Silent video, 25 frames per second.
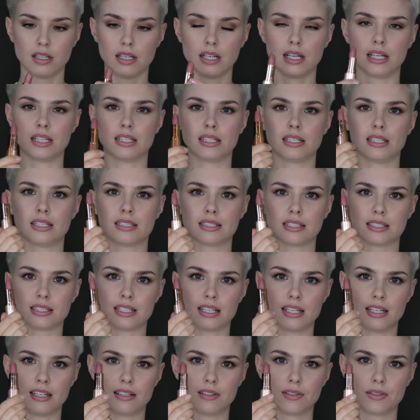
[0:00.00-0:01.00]
And this is
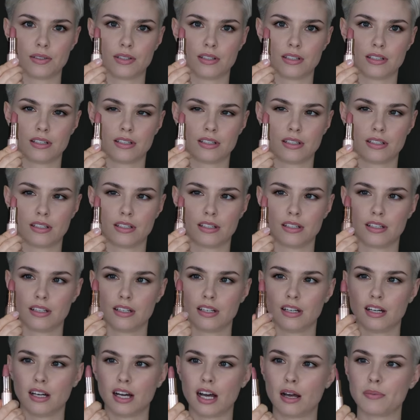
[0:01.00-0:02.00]
it.
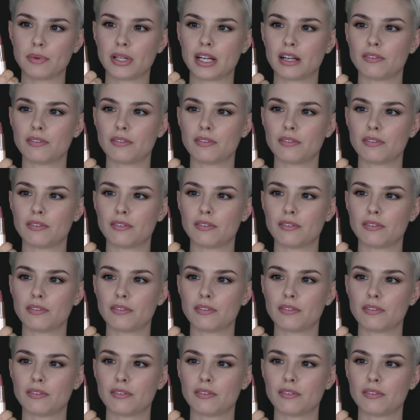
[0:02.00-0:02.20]
I mean,